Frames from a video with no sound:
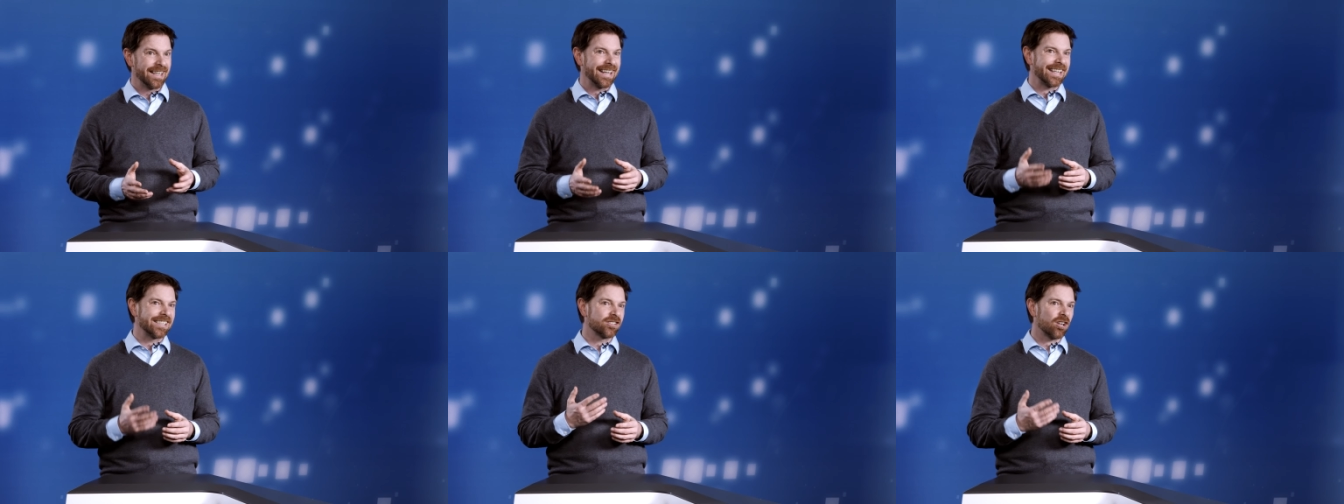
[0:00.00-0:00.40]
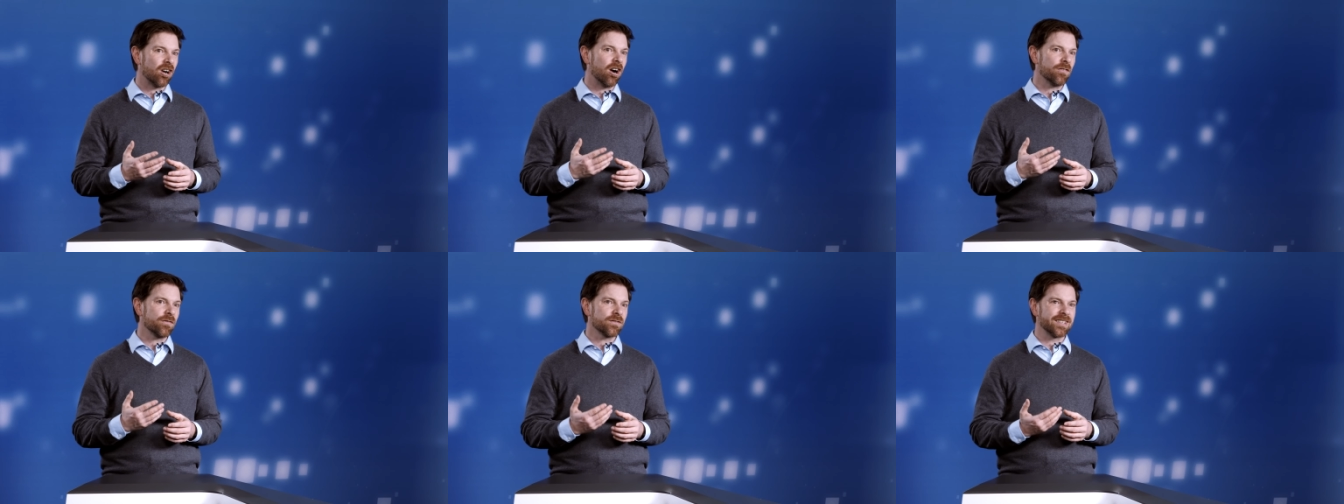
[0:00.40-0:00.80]
It is
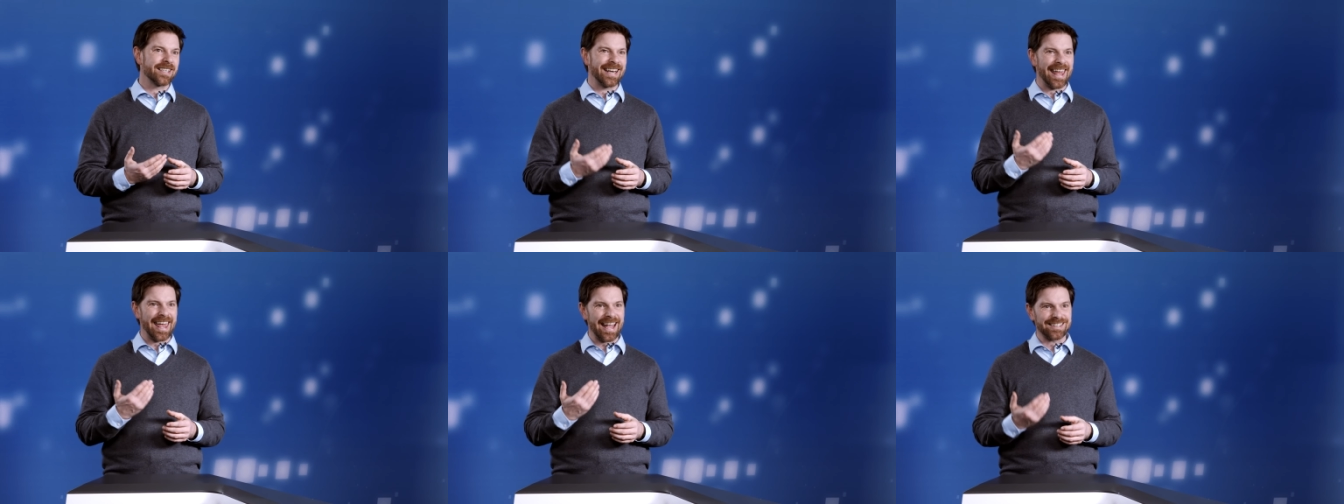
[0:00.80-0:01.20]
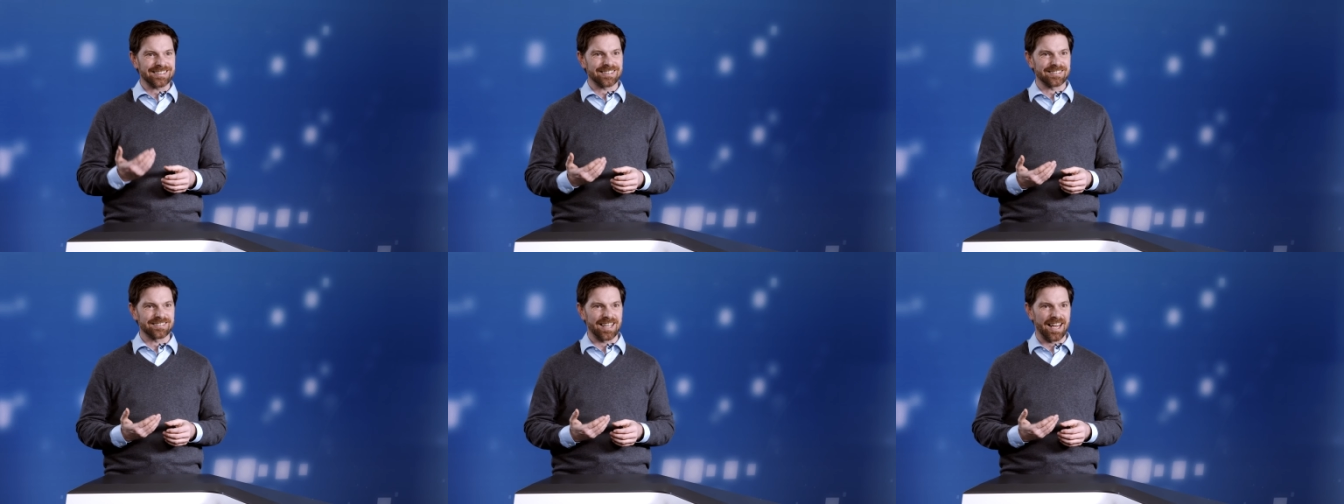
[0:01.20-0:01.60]
often an
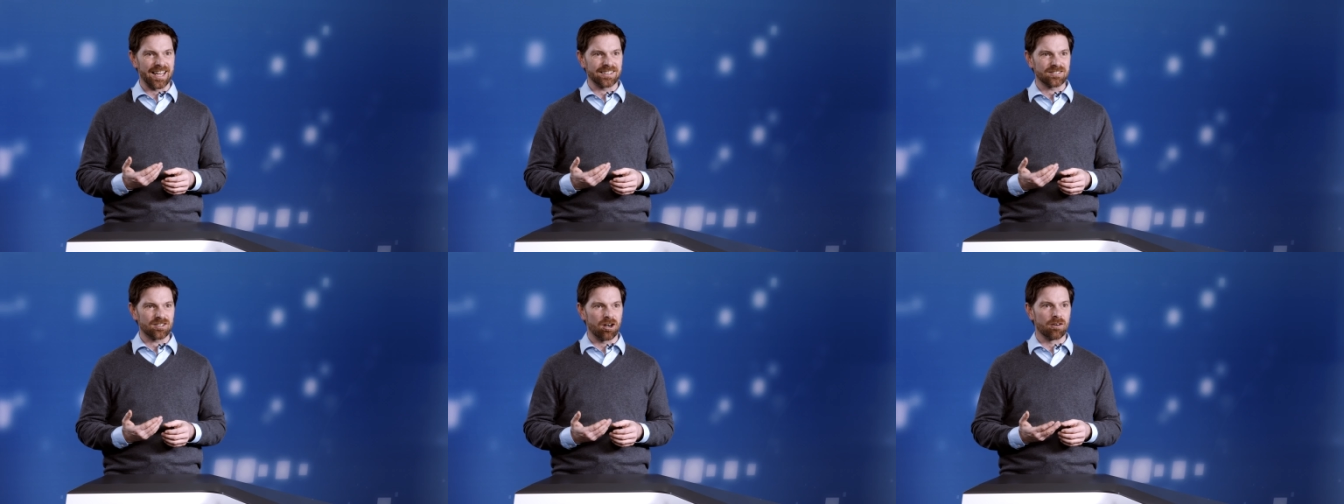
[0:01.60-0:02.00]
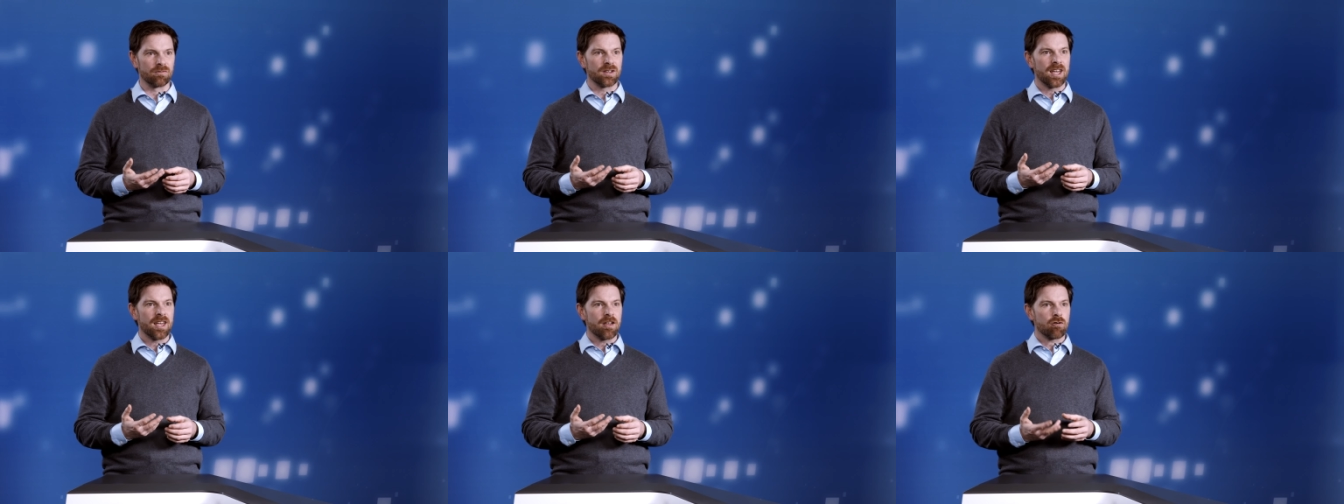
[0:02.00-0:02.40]
exercise of
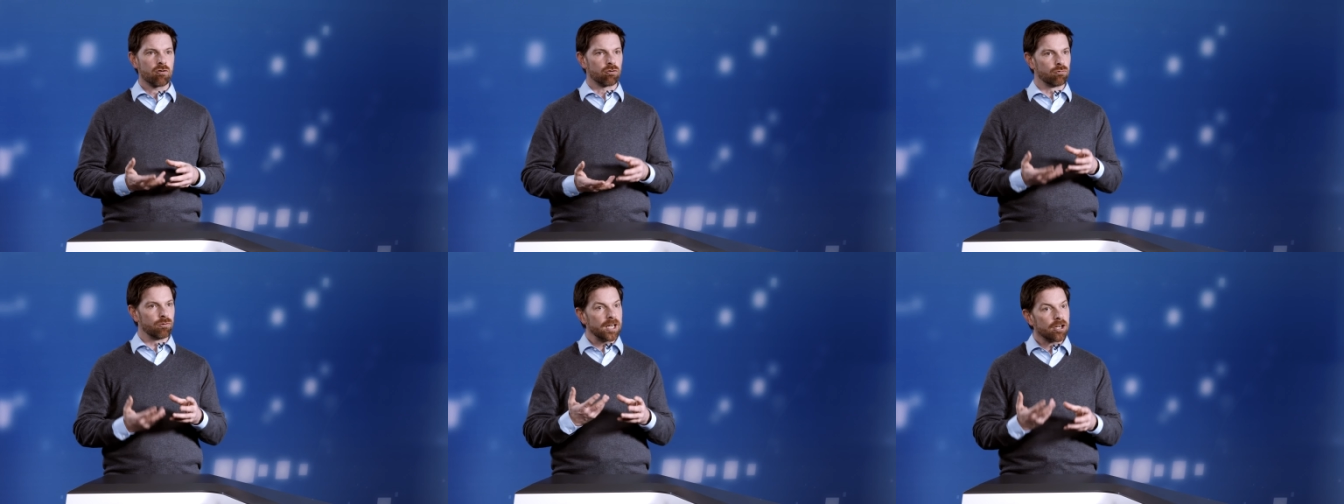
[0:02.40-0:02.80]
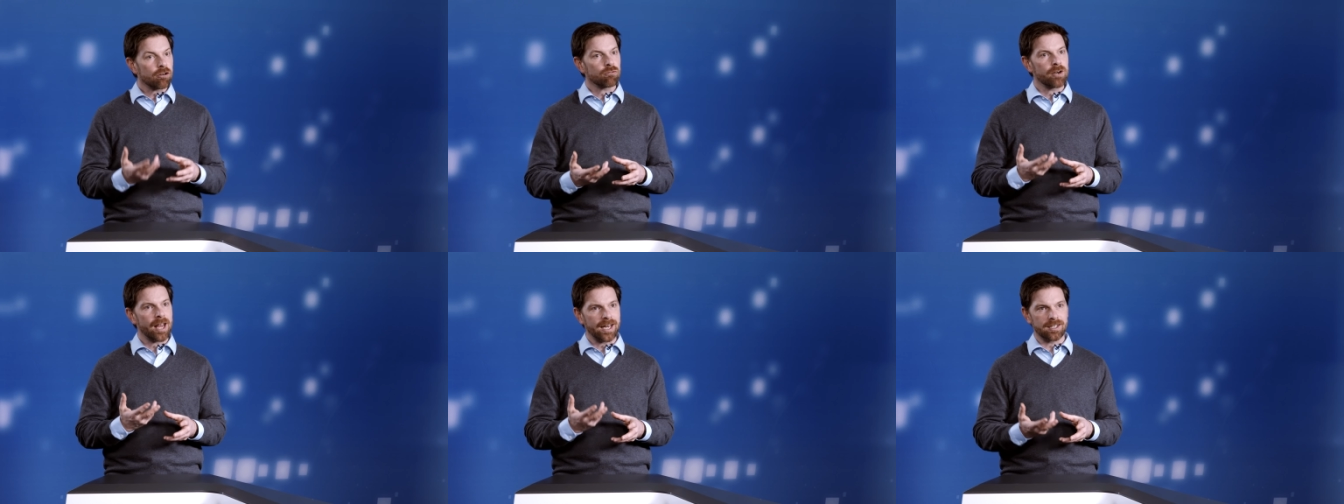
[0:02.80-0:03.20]

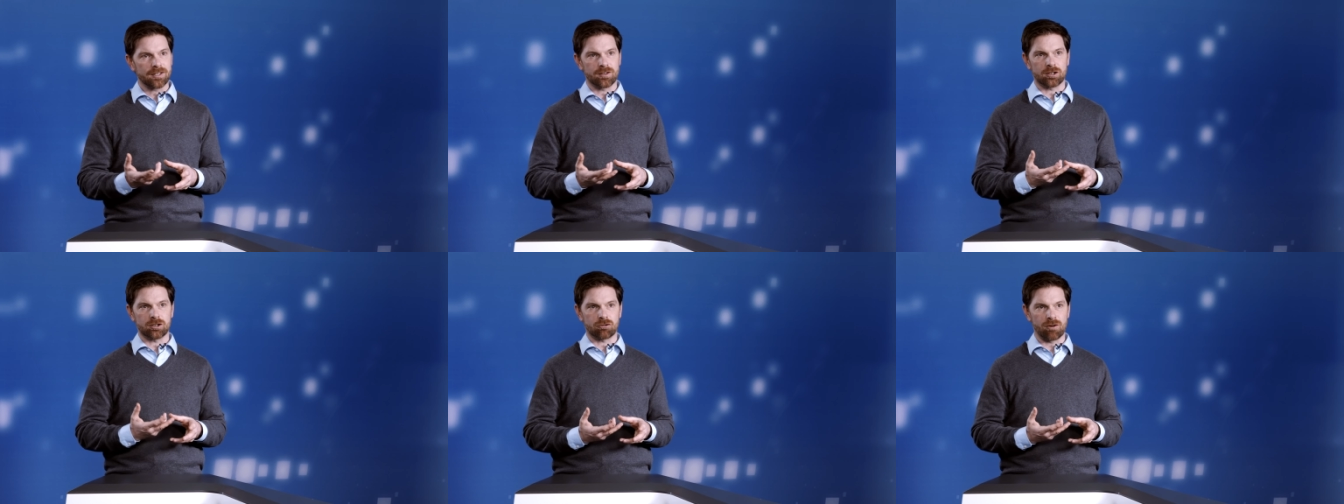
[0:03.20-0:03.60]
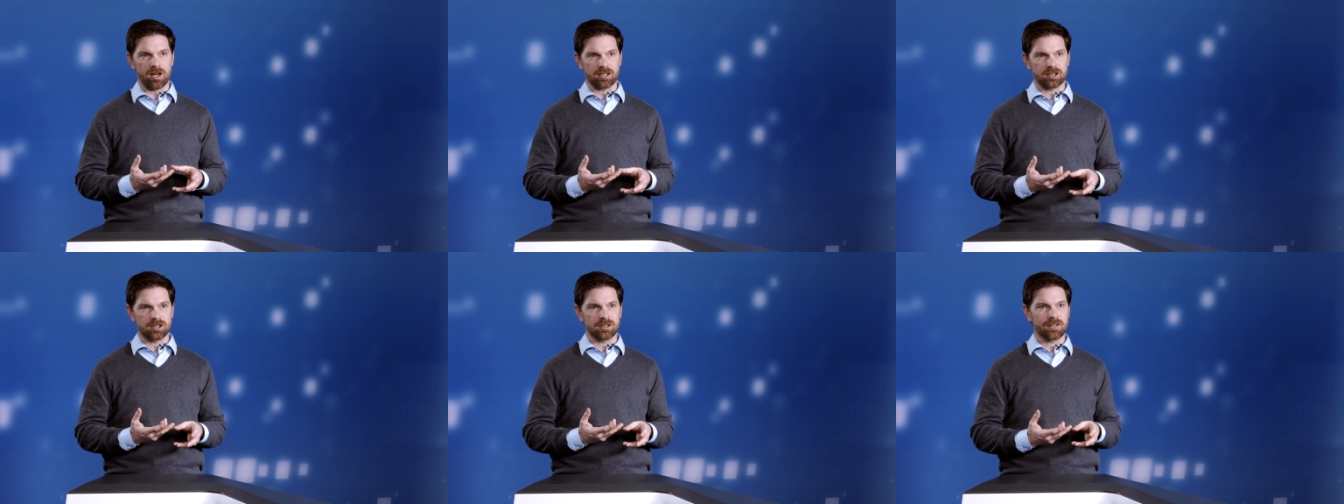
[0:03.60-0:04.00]
recreating the
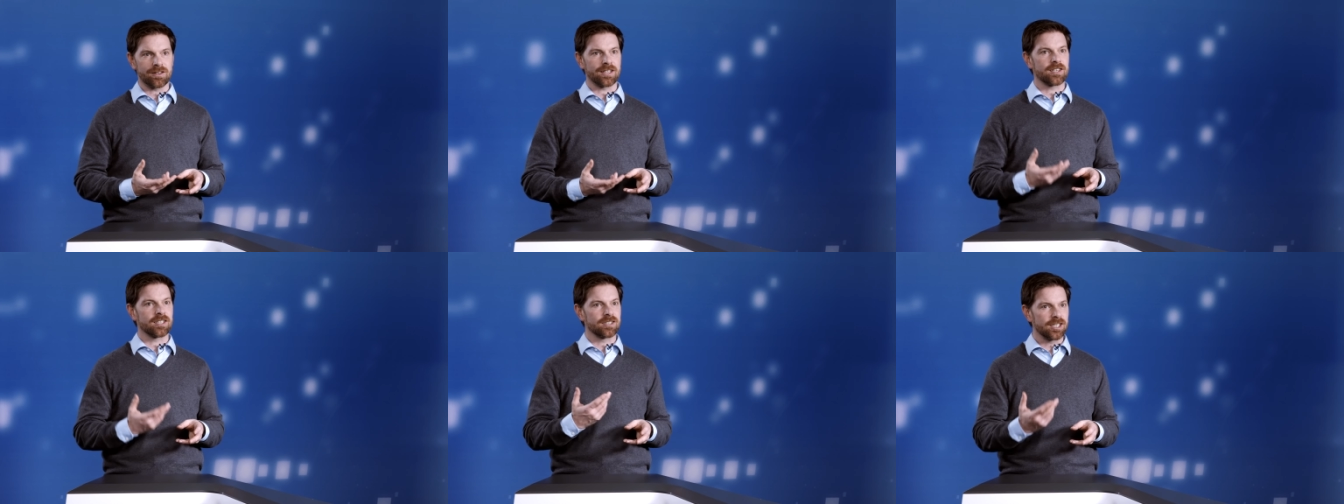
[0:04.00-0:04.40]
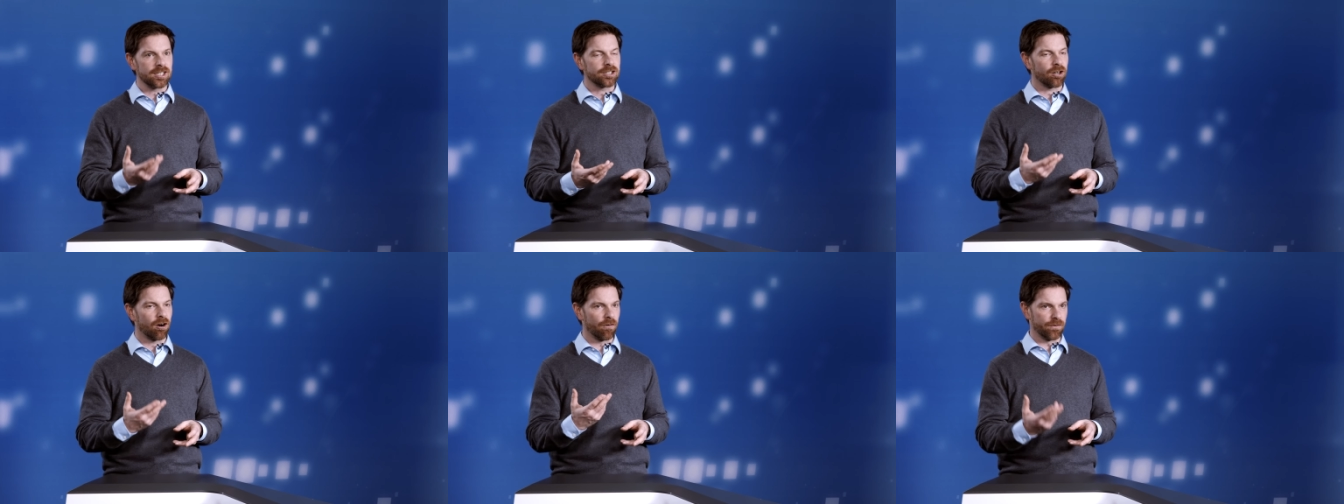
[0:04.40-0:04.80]
structure that the
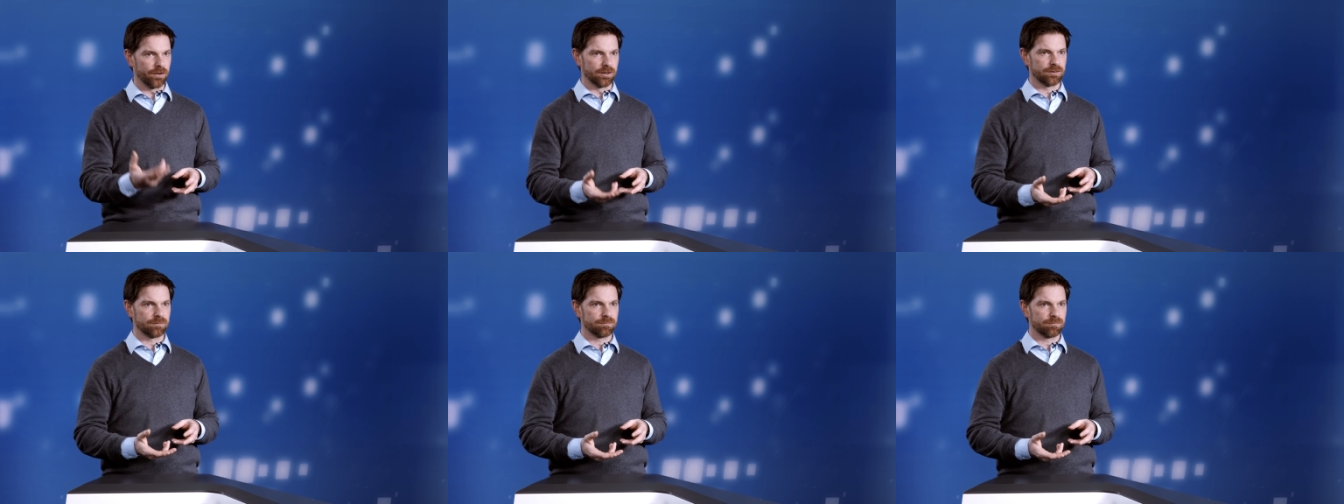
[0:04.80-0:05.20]
teacher offers.